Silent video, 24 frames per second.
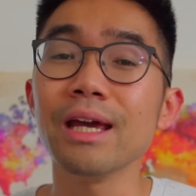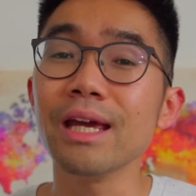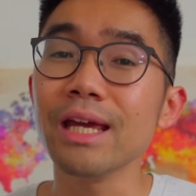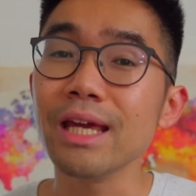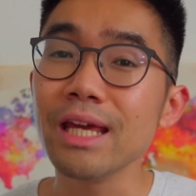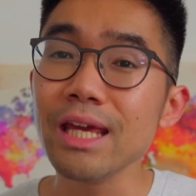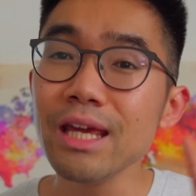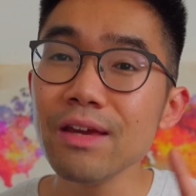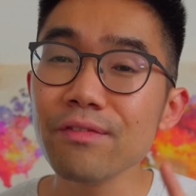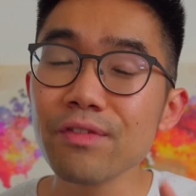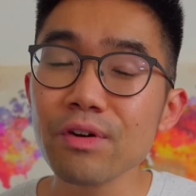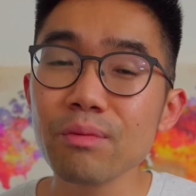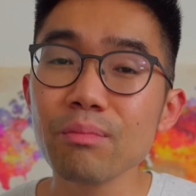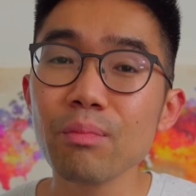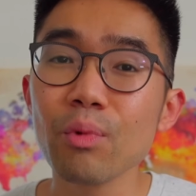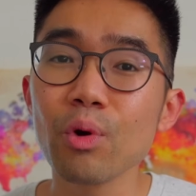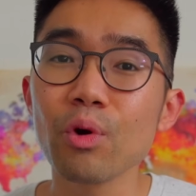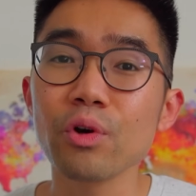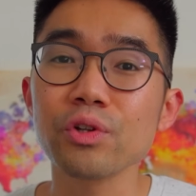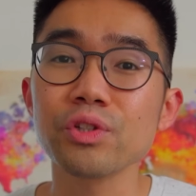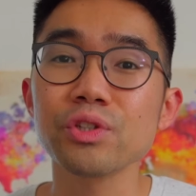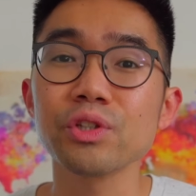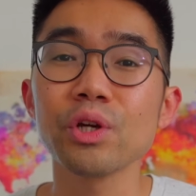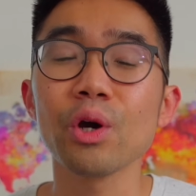even
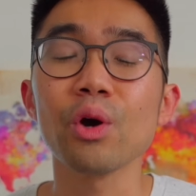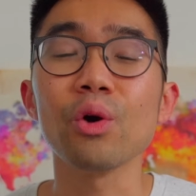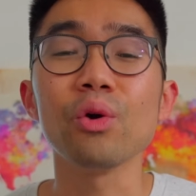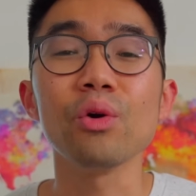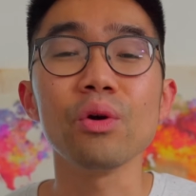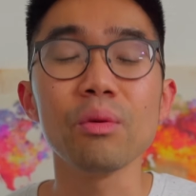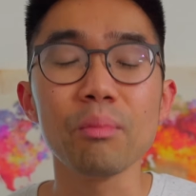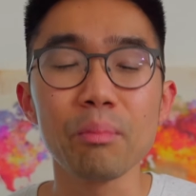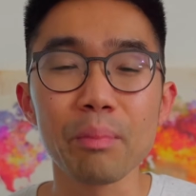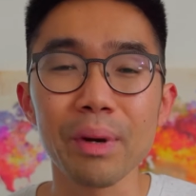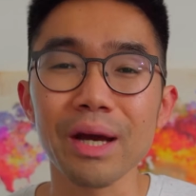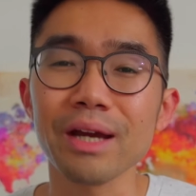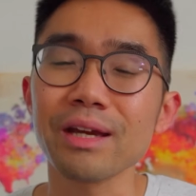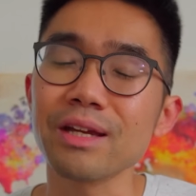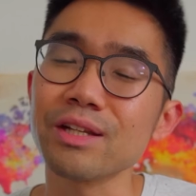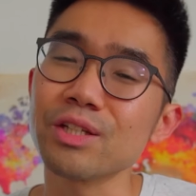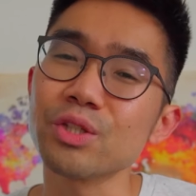more so back in